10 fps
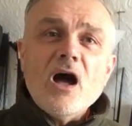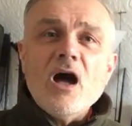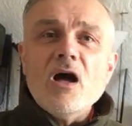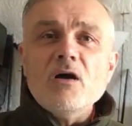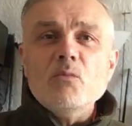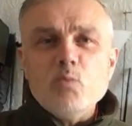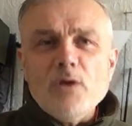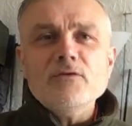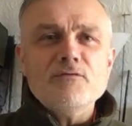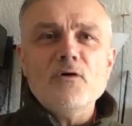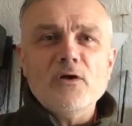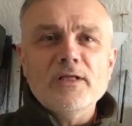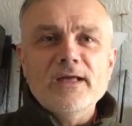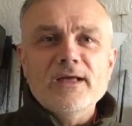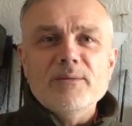are wonderful,
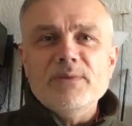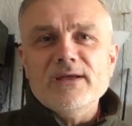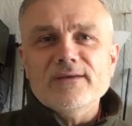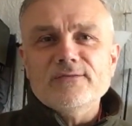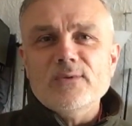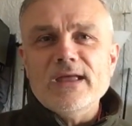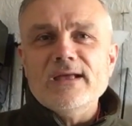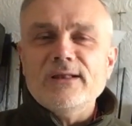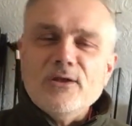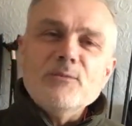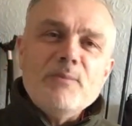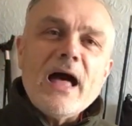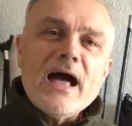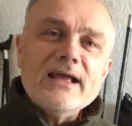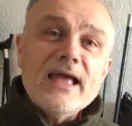because we look
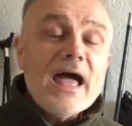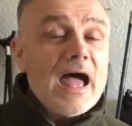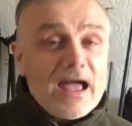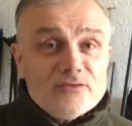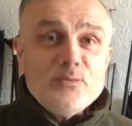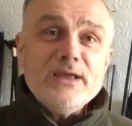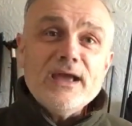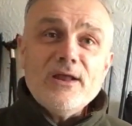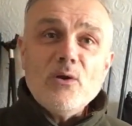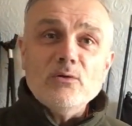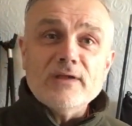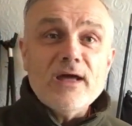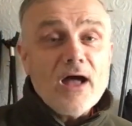back as we get older.